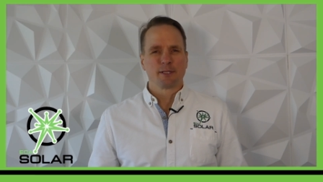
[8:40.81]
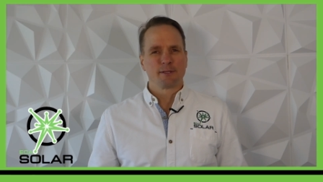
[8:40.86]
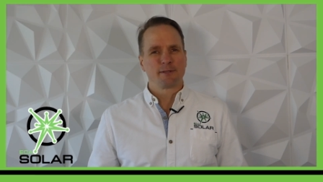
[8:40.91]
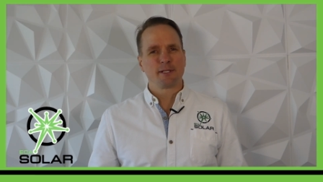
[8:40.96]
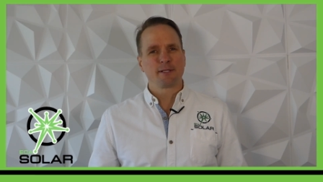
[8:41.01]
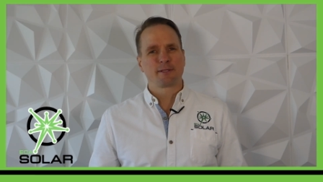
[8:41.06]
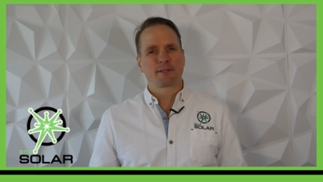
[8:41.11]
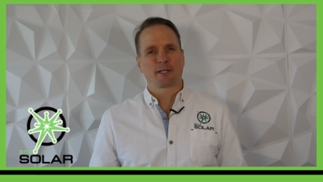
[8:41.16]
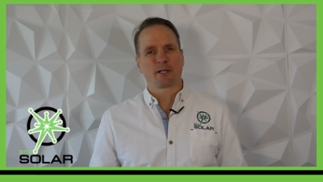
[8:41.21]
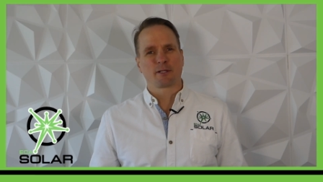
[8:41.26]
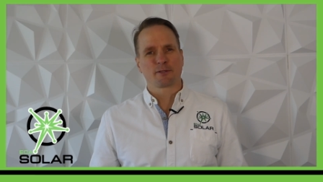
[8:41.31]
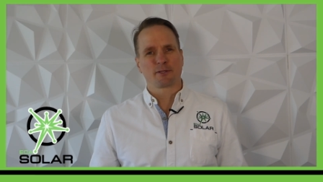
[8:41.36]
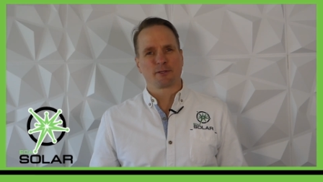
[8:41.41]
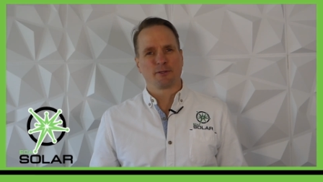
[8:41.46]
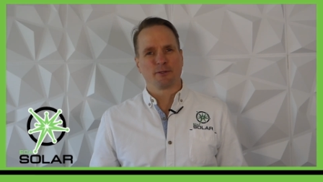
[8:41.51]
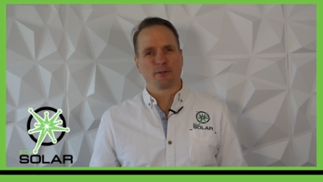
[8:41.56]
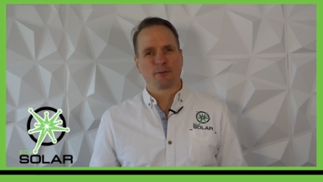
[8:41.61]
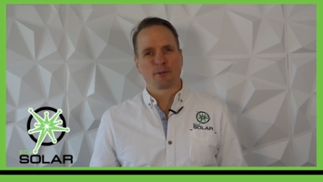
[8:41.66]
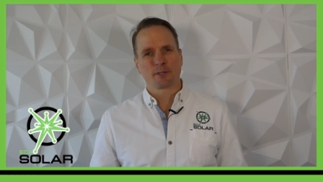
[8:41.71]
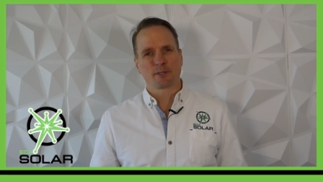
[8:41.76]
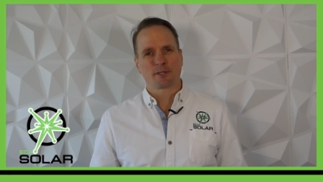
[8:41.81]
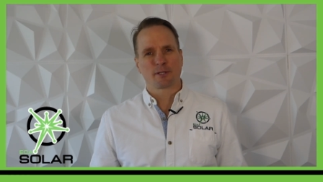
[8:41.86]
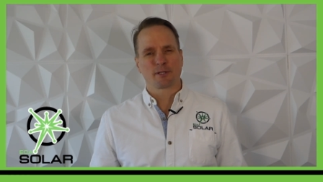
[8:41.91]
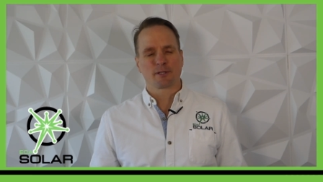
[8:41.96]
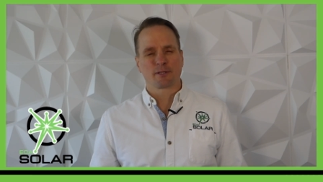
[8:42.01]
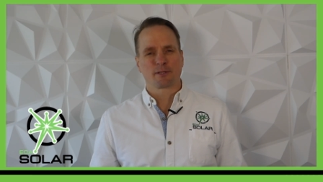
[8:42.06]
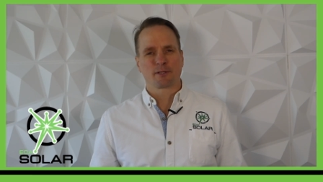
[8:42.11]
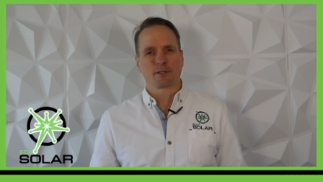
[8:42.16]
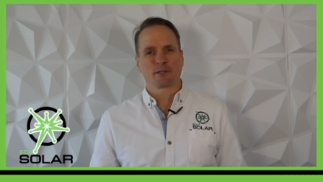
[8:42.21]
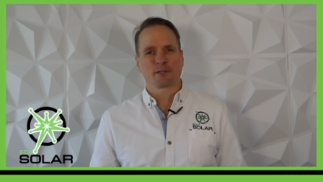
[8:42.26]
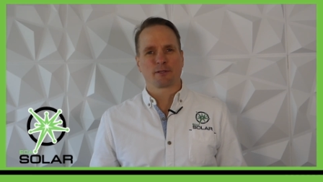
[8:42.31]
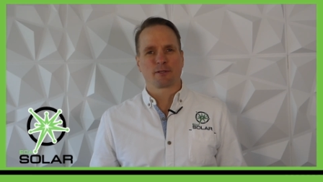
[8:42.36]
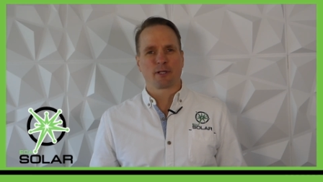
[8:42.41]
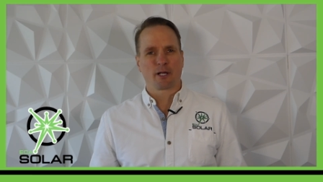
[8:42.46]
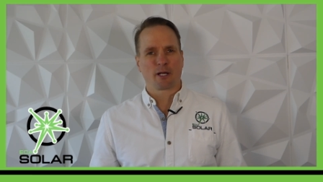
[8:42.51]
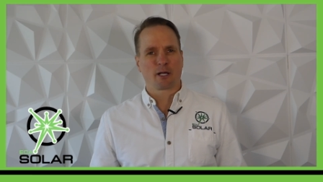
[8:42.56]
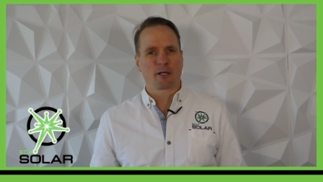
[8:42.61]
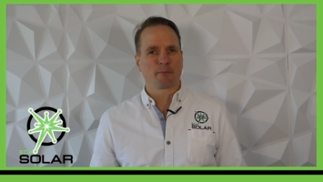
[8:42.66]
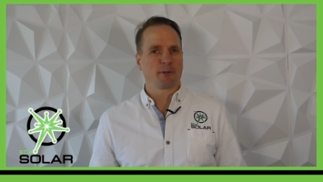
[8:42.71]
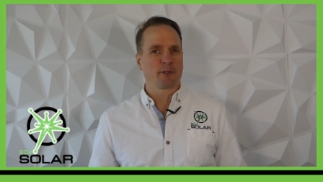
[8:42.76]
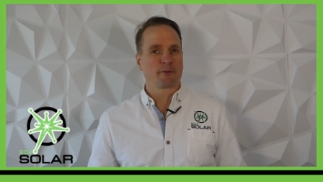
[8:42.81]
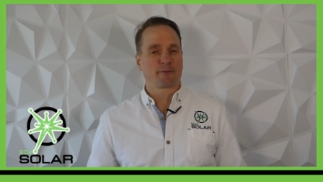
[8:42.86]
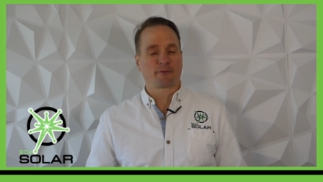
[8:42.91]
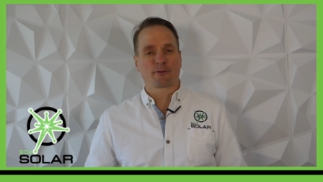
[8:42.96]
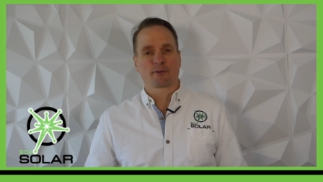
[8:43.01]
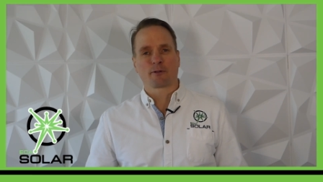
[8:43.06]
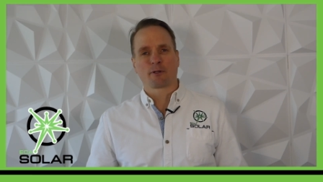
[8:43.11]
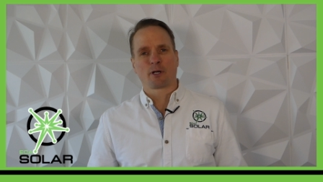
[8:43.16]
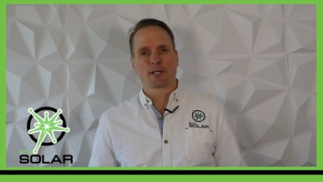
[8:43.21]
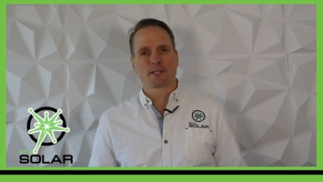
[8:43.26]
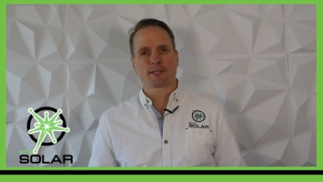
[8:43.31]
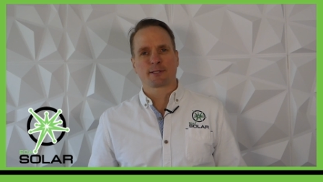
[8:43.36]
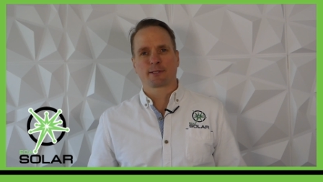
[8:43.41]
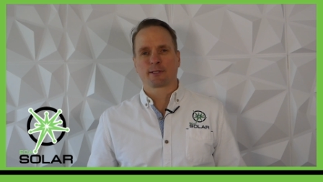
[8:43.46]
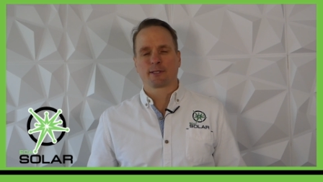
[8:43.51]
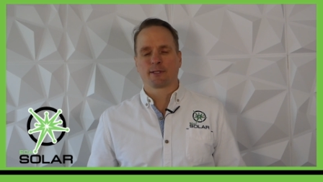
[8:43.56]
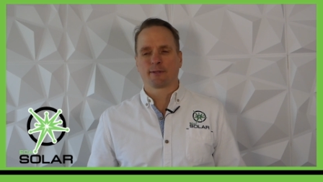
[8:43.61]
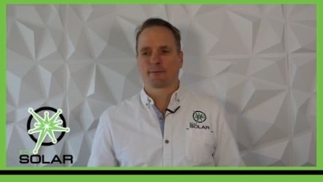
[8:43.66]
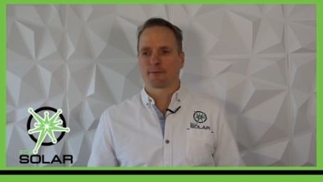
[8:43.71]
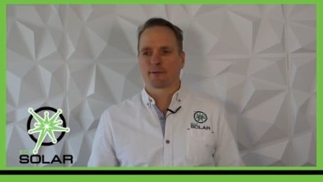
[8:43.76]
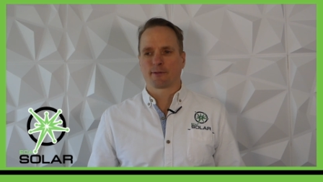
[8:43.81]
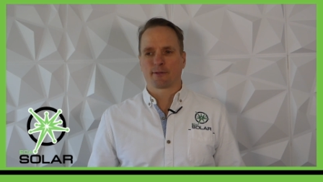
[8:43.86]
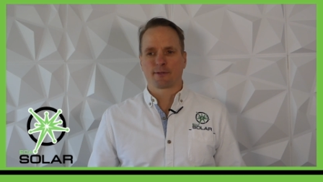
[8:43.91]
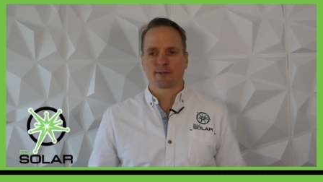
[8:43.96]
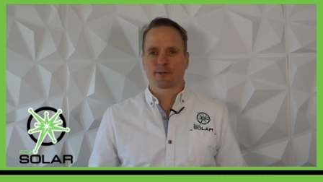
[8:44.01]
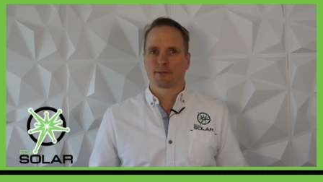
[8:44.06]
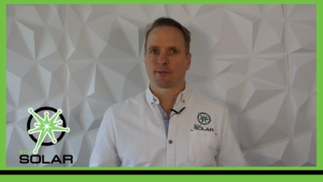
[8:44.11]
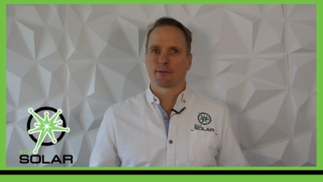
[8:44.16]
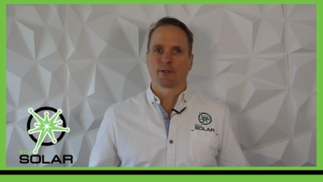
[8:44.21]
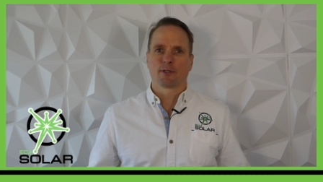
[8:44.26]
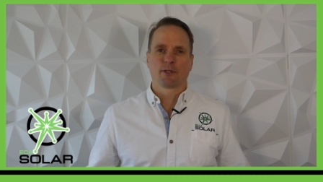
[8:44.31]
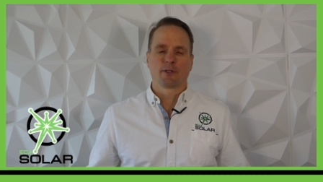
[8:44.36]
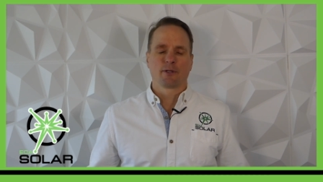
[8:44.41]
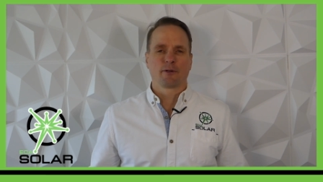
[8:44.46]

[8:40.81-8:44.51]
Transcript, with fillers: details and nuances there, but for us, if there's